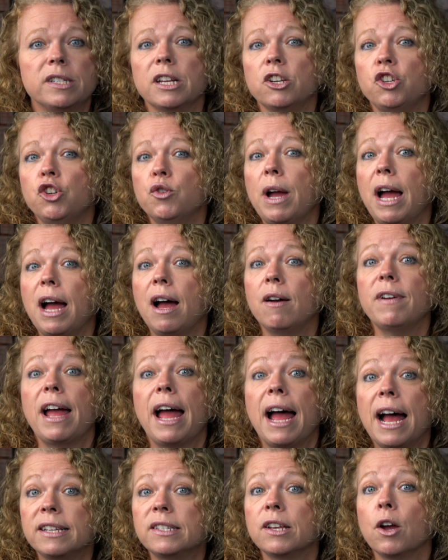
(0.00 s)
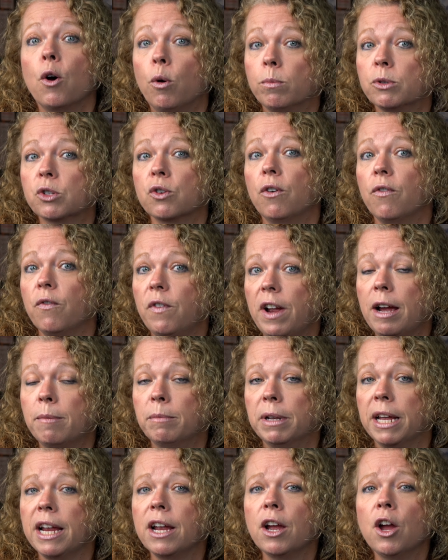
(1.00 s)
that you have as a homeschool
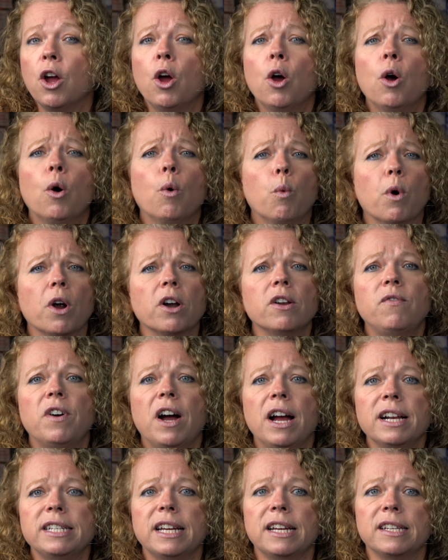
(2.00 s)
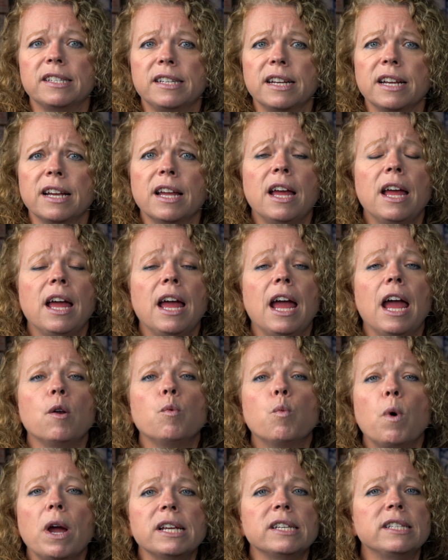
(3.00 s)
family, where to find testing, and
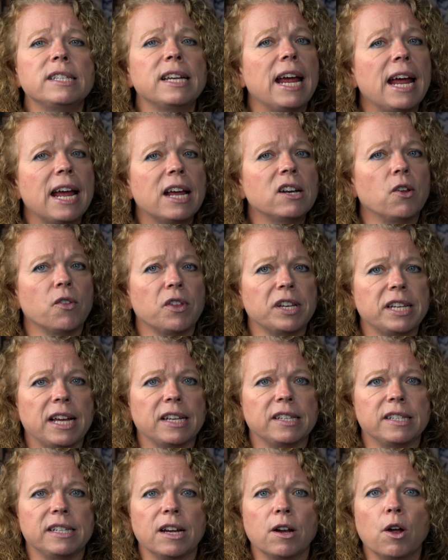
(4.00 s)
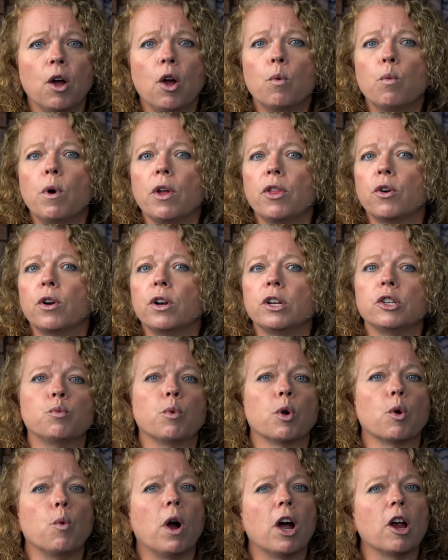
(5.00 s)
ways to handle the testing, whether it is
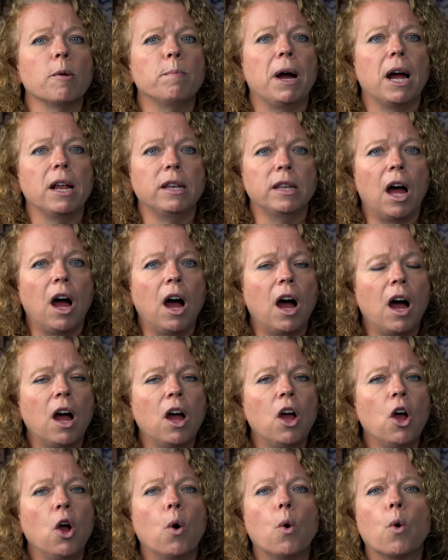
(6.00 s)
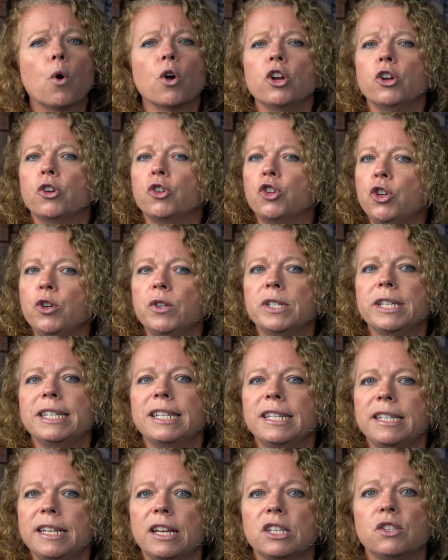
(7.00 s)
required by law or you're choosing
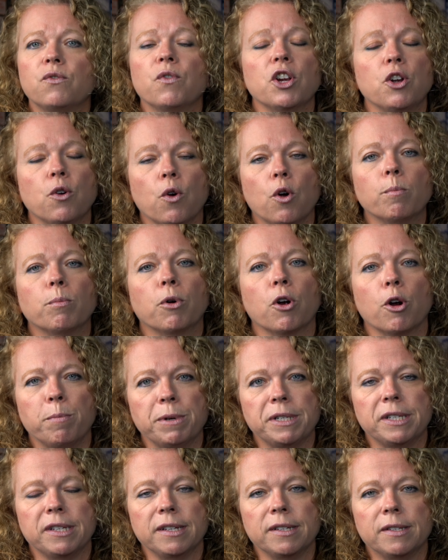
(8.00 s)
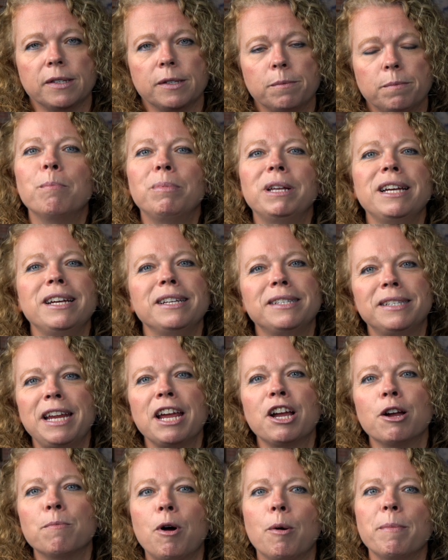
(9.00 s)
to test for your own purposes. Please
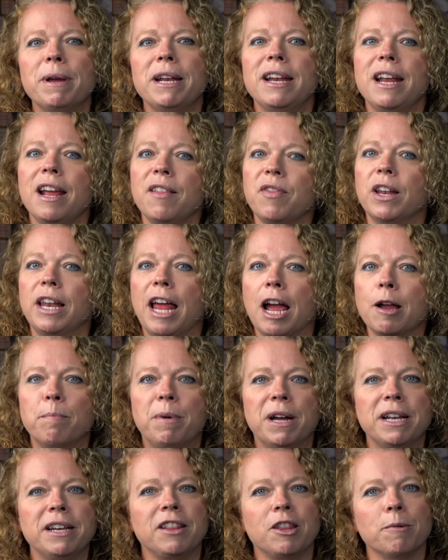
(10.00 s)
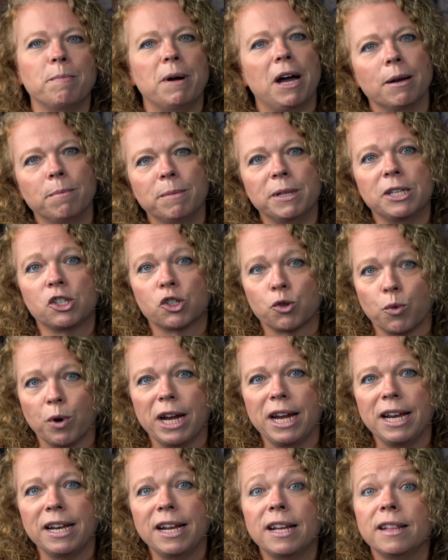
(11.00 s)
take a moment and hit the like button at the bottom of the
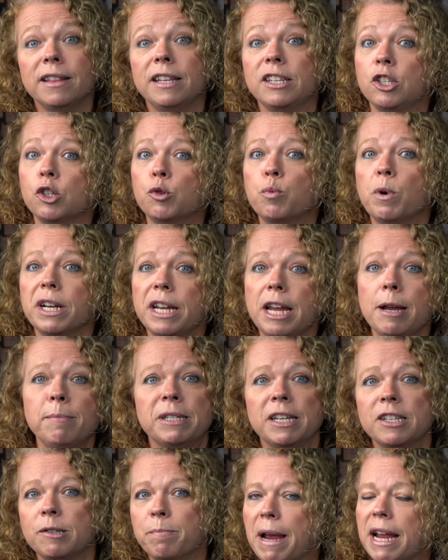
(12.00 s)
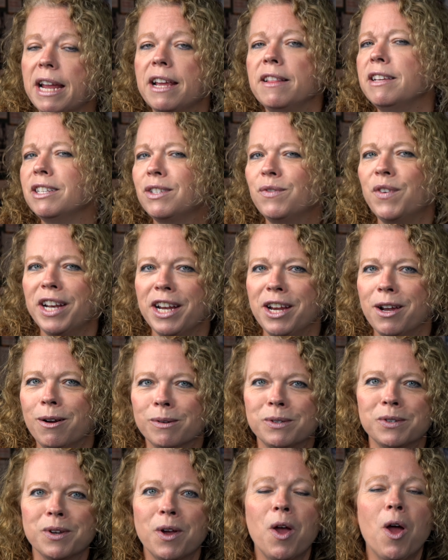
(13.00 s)
screen. This is what keeps us making these
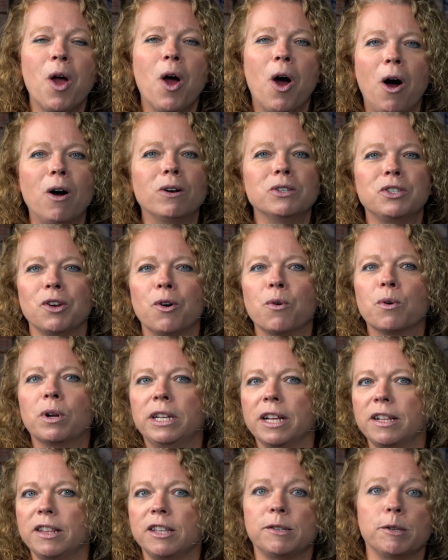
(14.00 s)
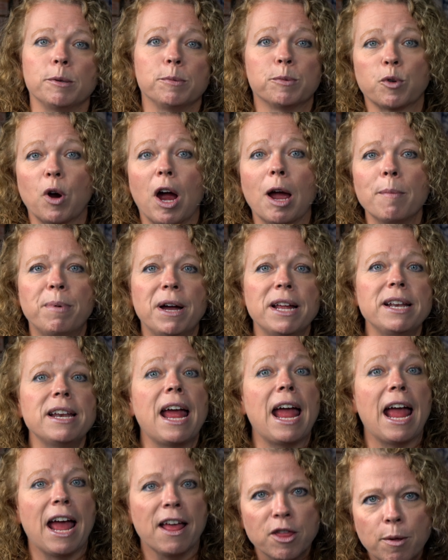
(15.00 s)
videos. Also, click the subscribe button
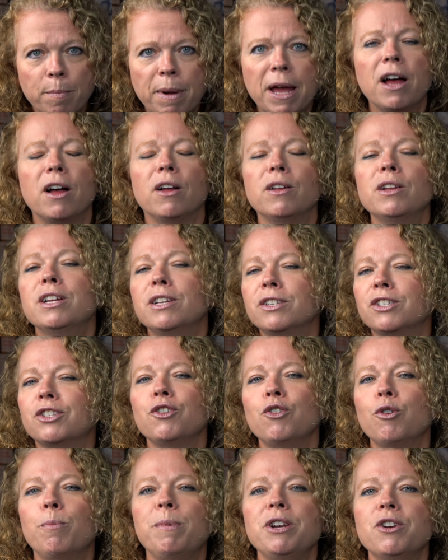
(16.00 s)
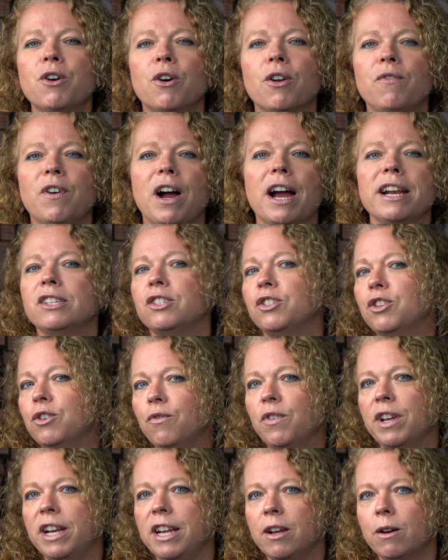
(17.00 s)
and the bell so you'll be notified as new
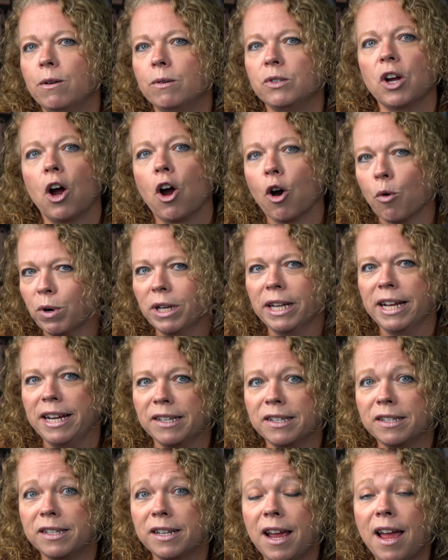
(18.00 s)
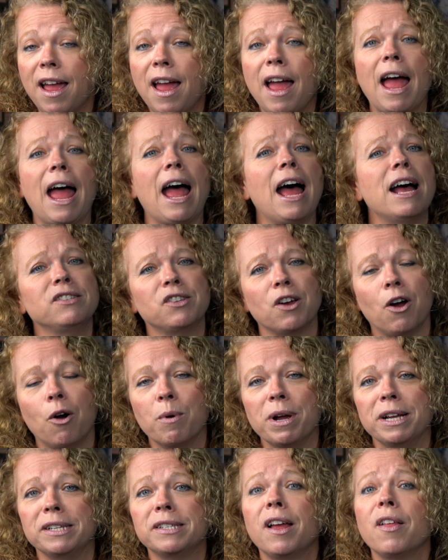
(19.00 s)
videos are released. As
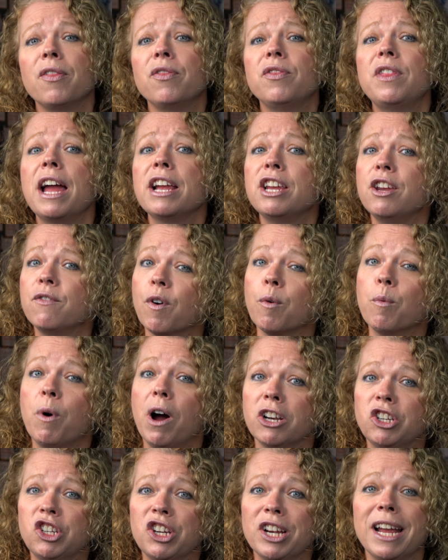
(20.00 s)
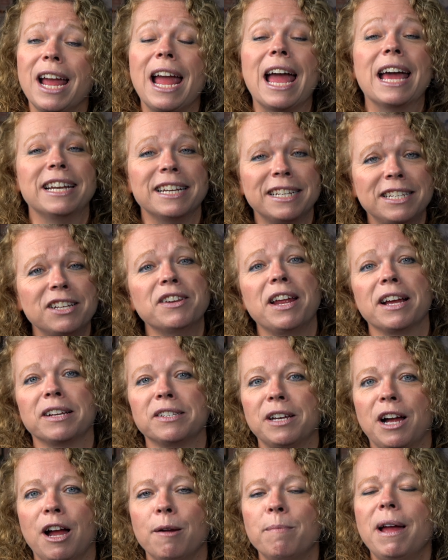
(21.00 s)
always, thank you for watching, and until next
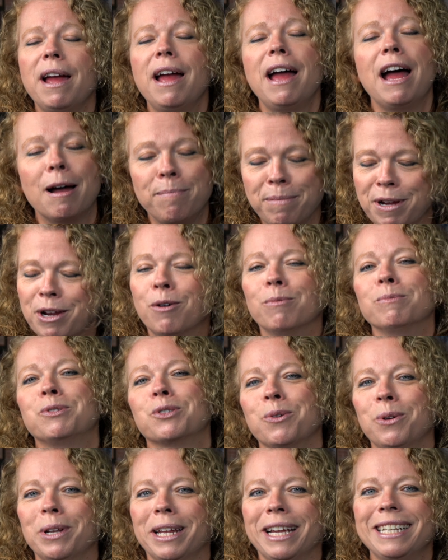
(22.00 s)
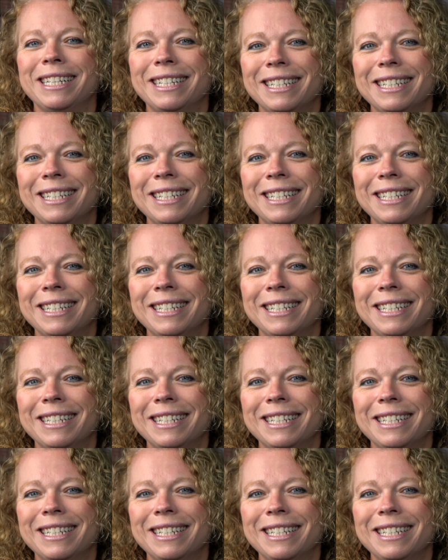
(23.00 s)
time, happy homeschooling.